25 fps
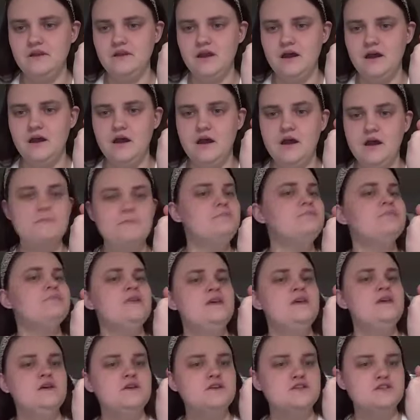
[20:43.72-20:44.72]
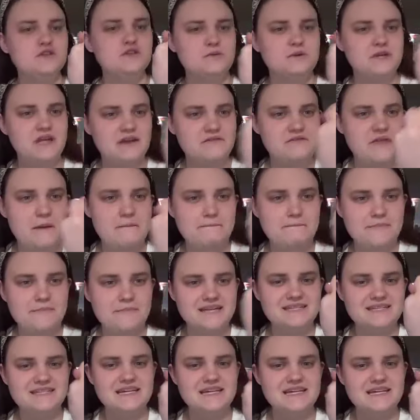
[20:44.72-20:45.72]
Um so when you have that
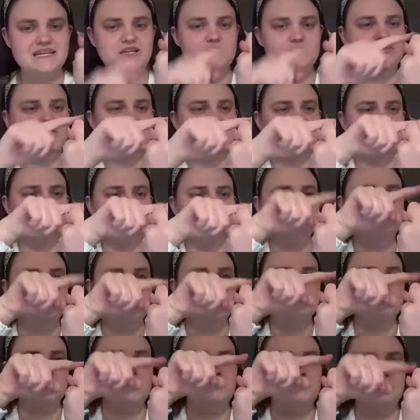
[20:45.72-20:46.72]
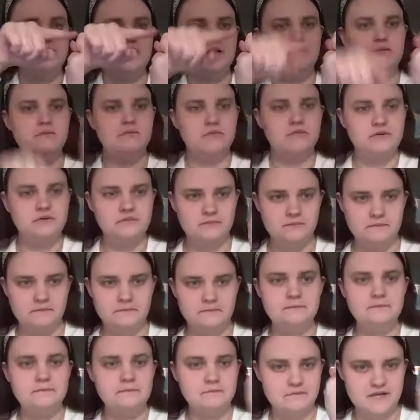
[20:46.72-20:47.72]
Monday, you see bump bump bump
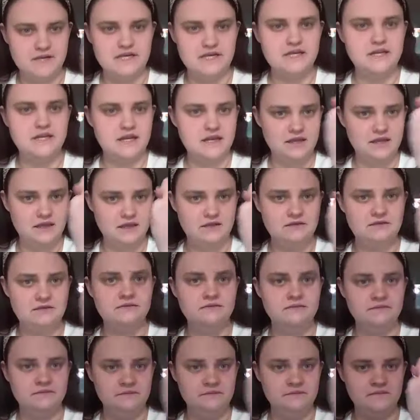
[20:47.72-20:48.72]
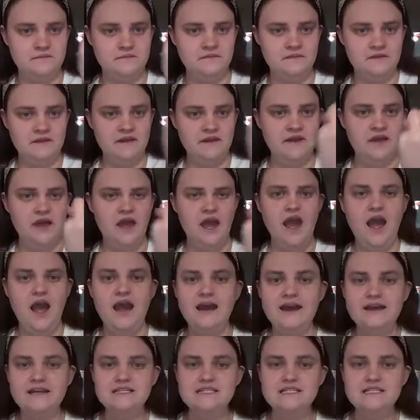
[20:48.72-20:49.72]
Monday.
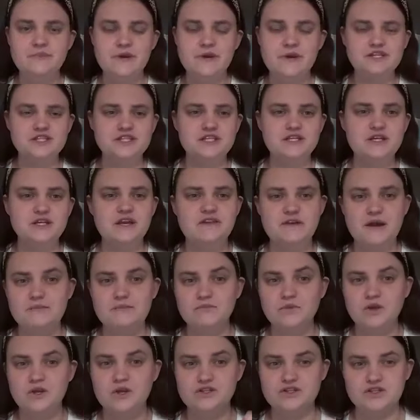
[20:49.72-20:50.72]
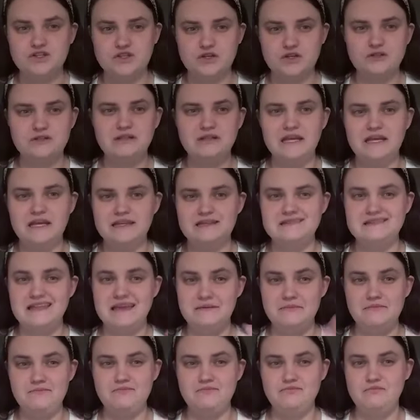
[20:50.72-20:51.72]
I especially if I'm concerned like
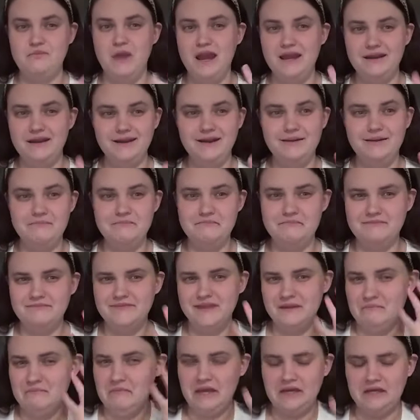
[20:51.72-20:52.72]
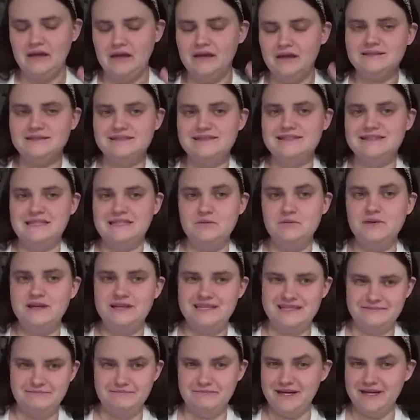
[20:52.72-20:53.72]
they might not they might not see
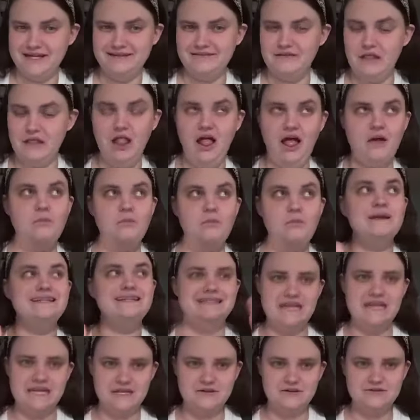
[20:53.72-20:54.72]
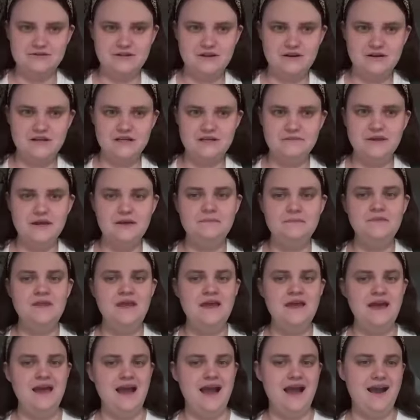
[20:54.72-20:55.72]
what month what day you're talking about,
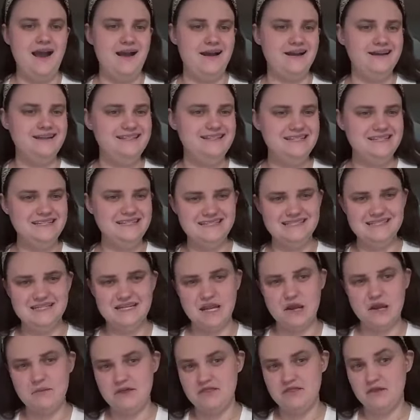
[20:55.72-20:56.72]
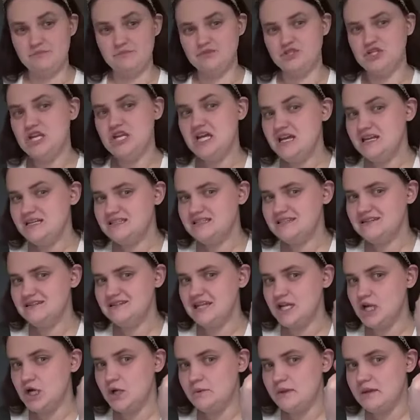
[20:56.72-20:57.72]
I tend to stick out my thumb just a
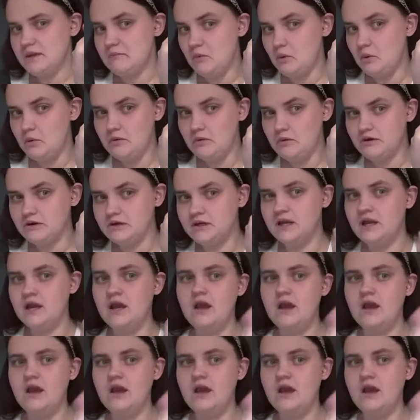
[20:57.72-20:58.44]
little bit more.